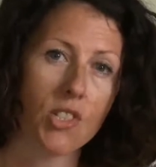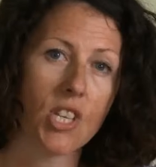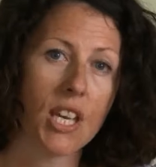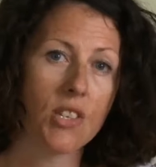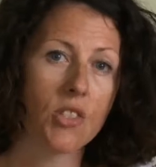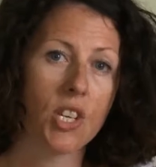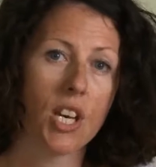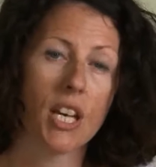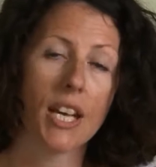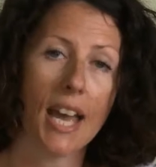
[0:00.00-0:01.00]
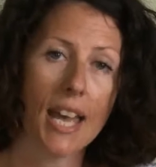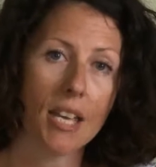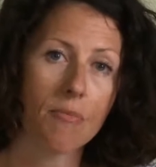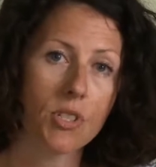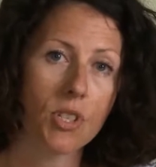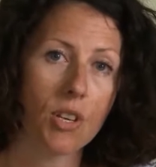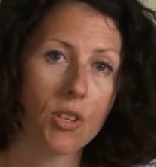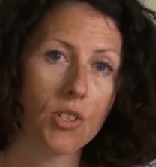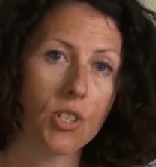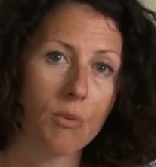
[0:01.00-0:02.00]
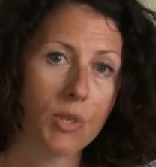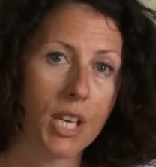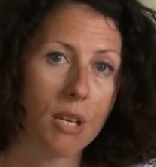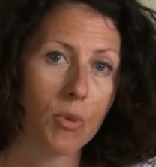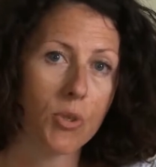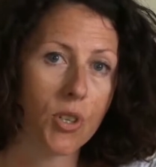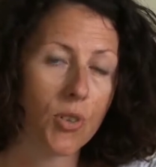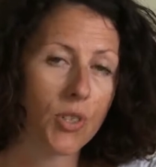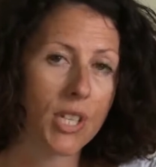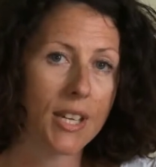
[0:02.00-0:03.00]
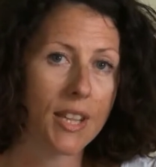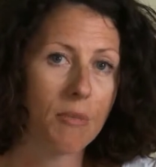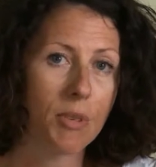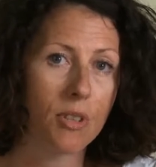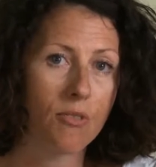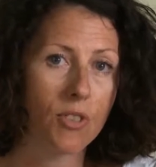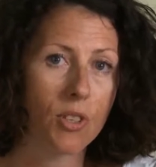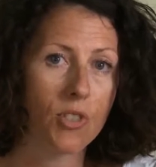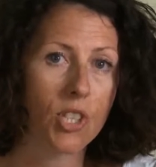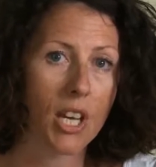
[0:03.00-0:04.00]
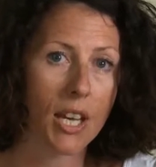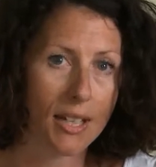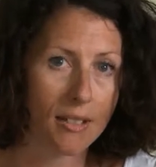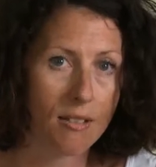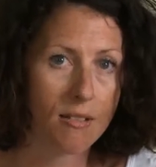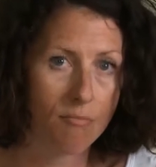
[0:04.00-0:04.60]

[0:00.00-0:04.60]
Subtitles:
changed to her name so that she was able to contact them in the future and